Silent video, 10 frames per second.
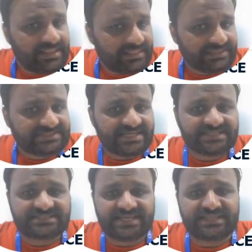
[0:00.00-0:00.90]
Liz
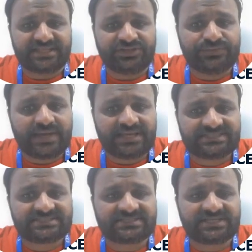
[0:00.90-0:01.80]
is in the
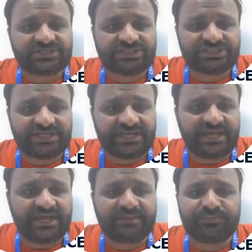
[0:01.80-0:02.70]
US, she
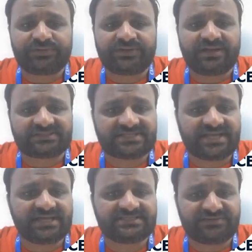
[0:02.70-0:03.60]
inputted her
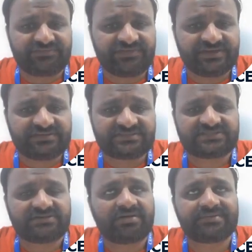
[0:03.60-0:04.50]
size in feet.
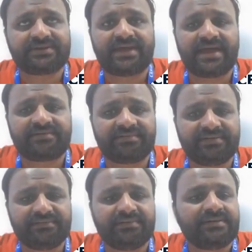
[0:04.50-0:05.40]
Sarah and
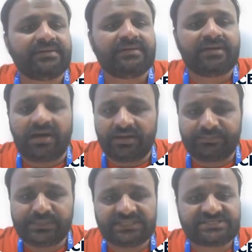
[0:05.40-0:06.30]
Hadrian are
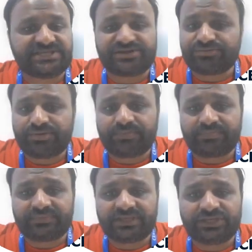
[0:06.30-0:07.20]
based in Europe.
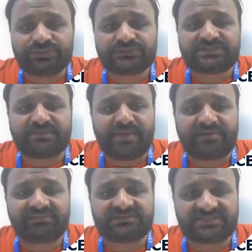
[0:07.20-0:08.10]
They use the
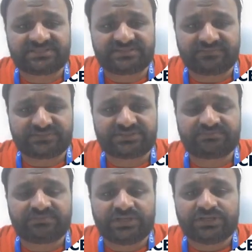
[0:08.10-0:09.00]
metric systems.
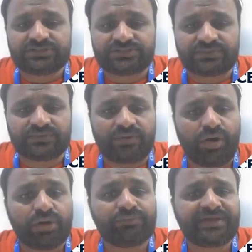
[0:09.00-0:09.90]
So
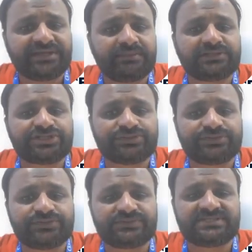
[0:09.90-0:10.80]
all variables
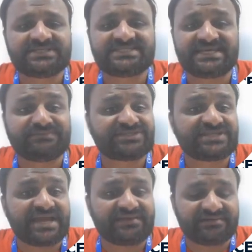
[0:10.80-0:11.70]
should use the same
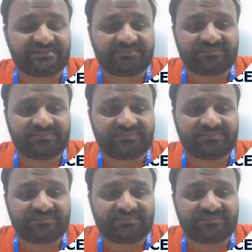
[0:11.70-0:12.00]
standard.